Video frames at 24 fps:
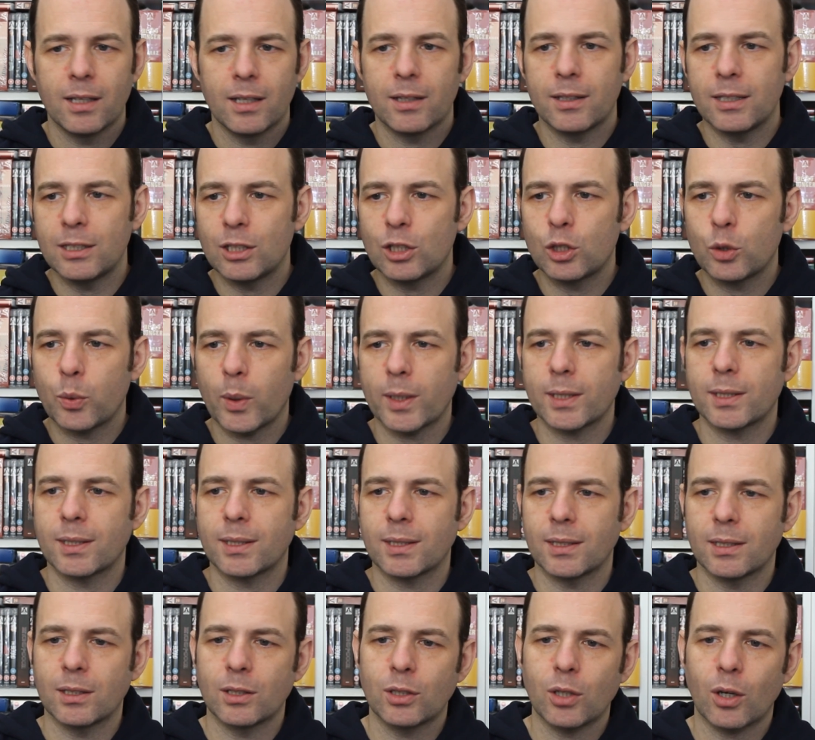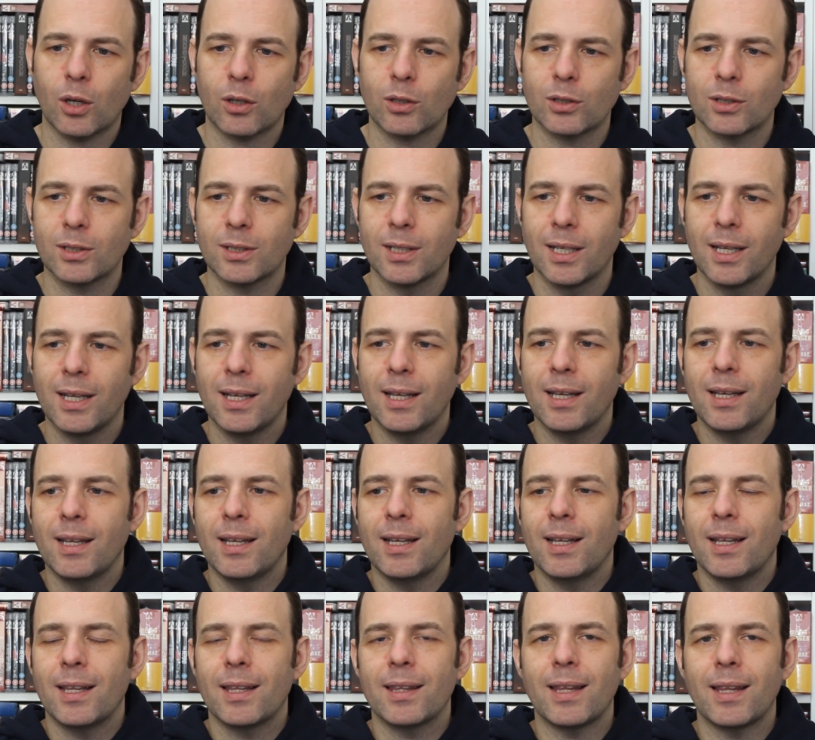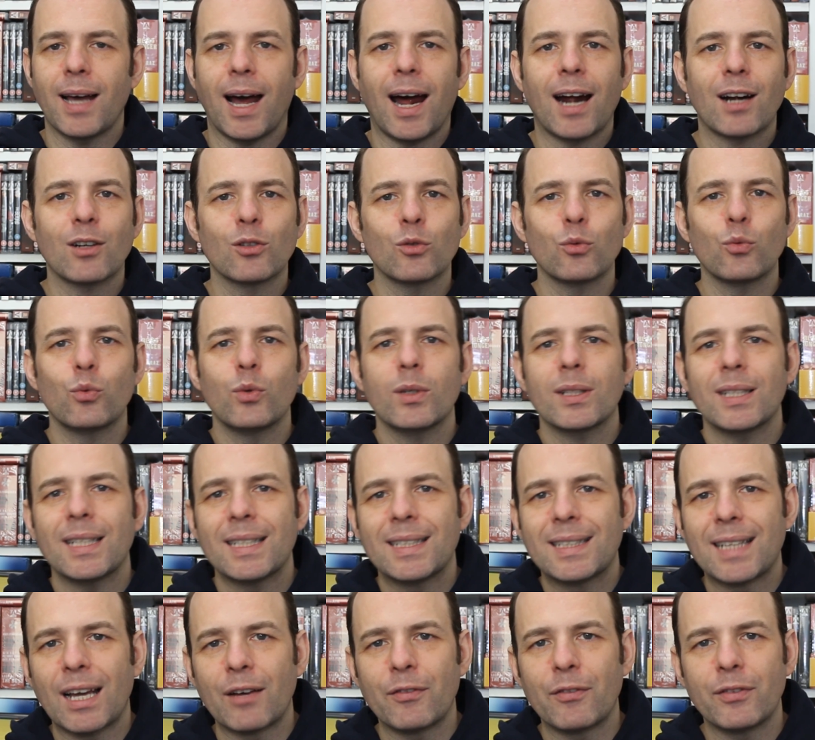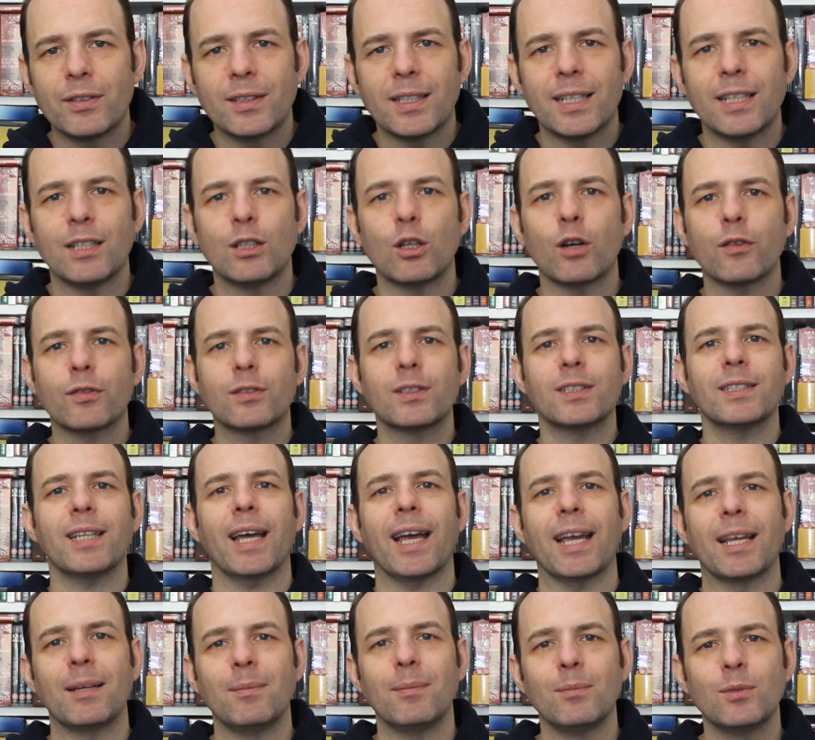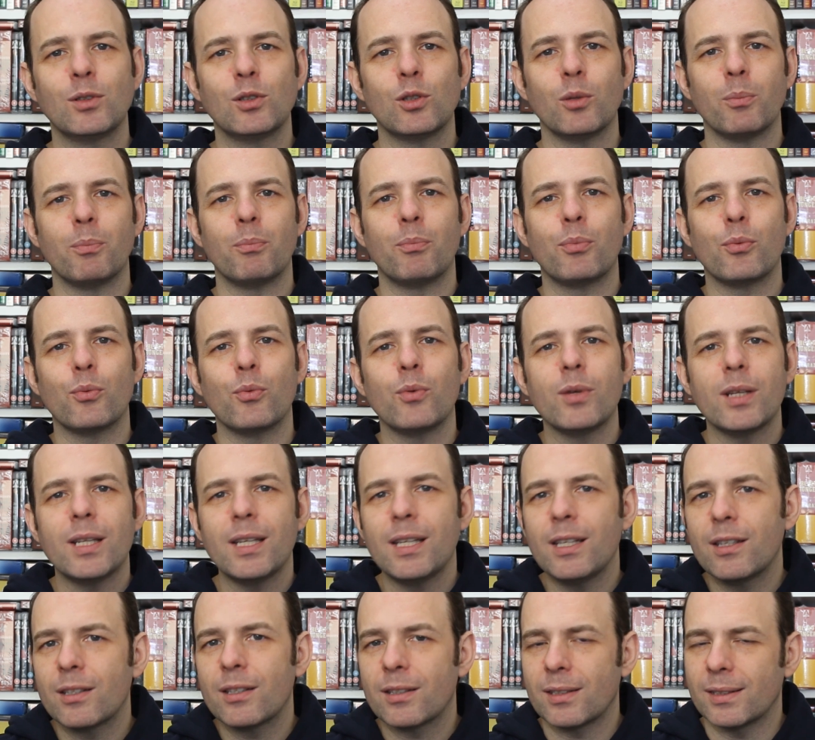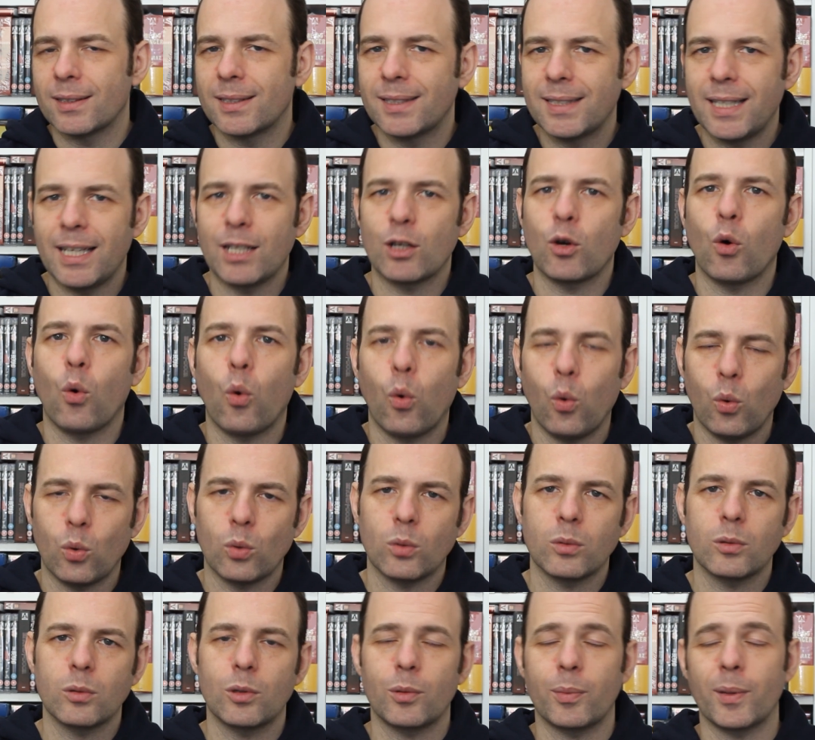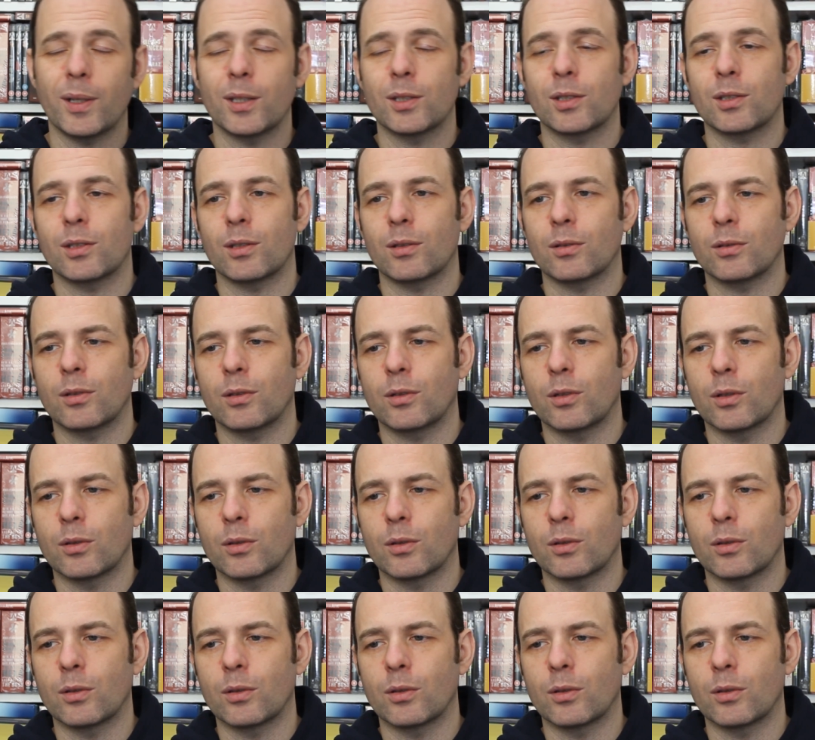These twists and turns that aren't really given enough time to breathe and take hold, because they're